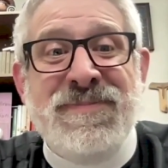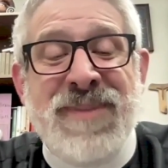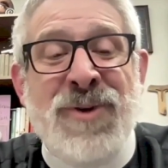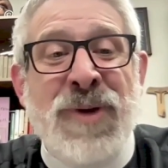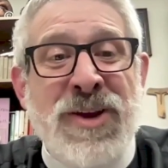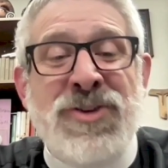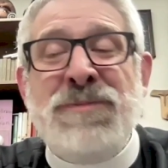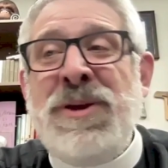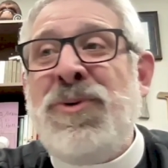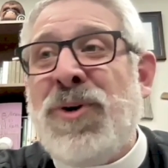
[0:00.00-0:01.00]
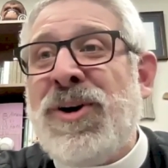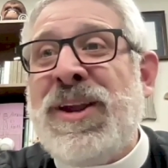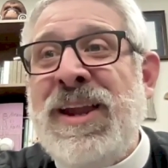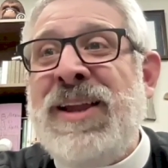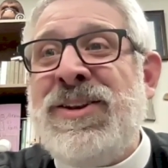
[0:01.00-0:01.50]
That we should be
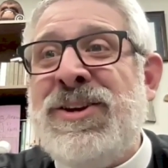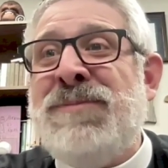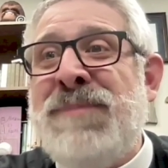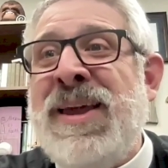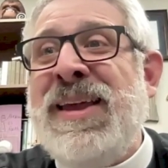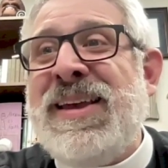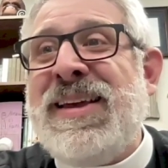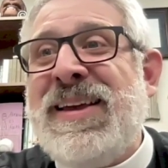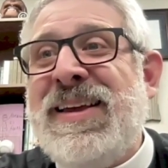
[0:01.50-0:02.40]
working to make